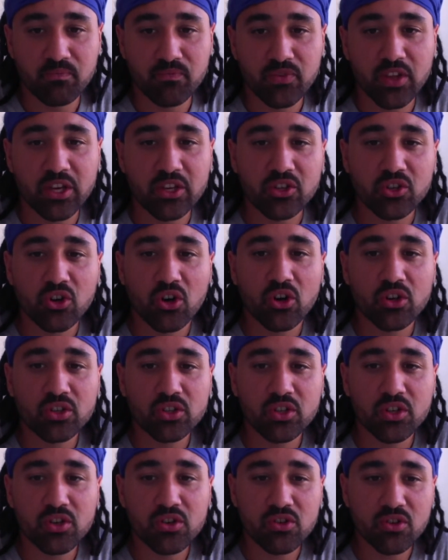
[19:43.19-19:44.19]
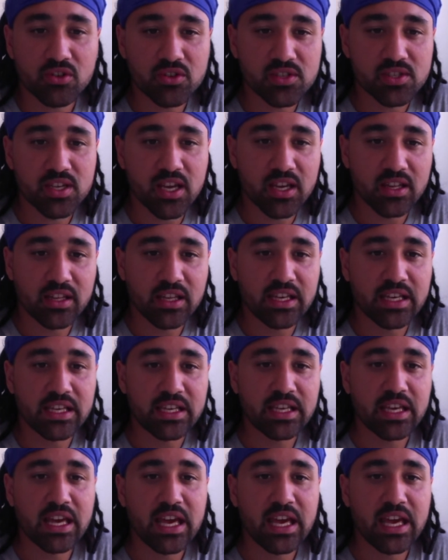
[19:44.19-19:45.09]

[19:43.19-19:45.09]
then God could not say that he